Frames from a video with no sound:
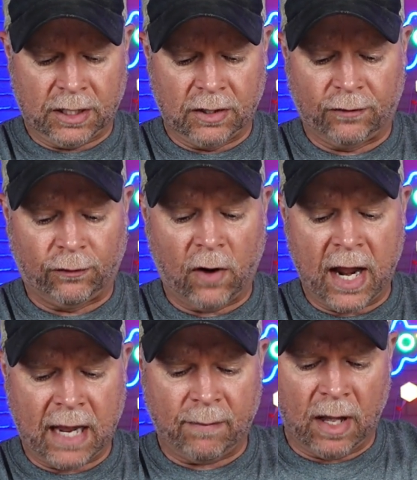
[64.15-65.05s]
to the
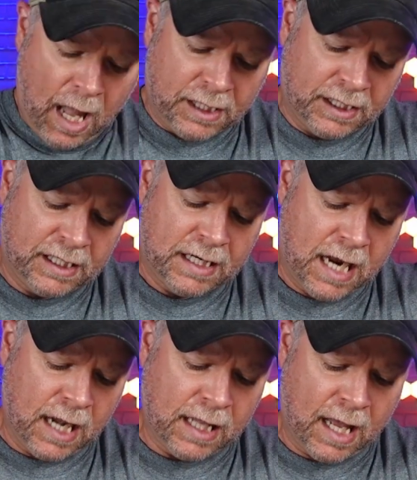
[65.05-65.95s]
frame and
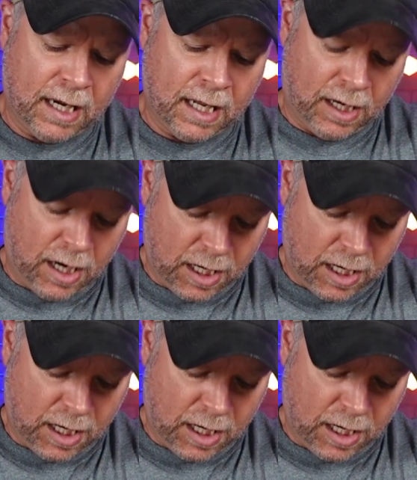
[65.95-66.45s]
snug that in.